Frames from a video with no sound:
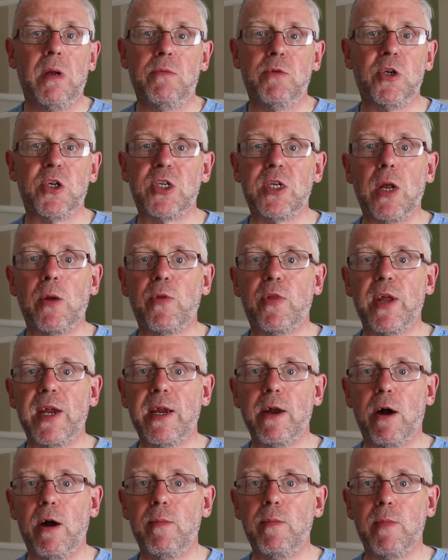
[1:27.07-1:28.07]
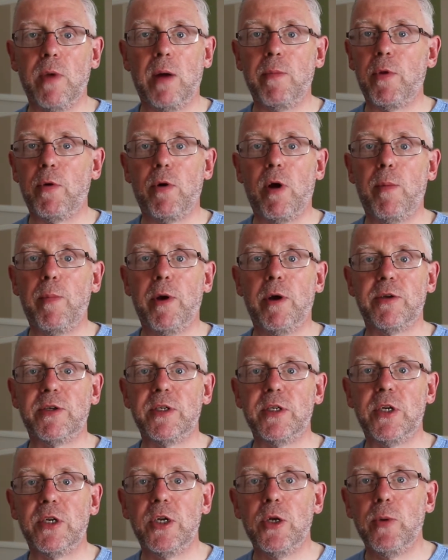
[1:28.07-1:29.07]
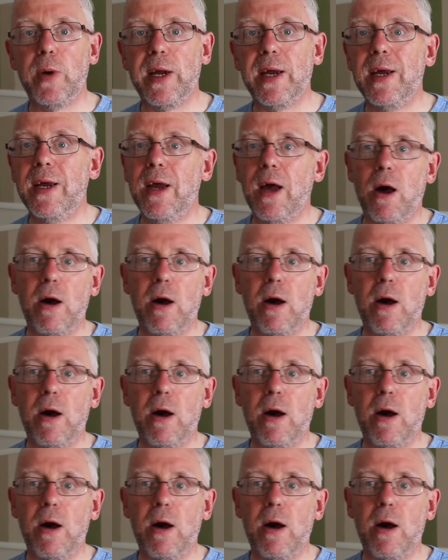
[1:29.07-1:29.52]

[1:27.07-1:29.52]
Just don't think I'm the right person to do it.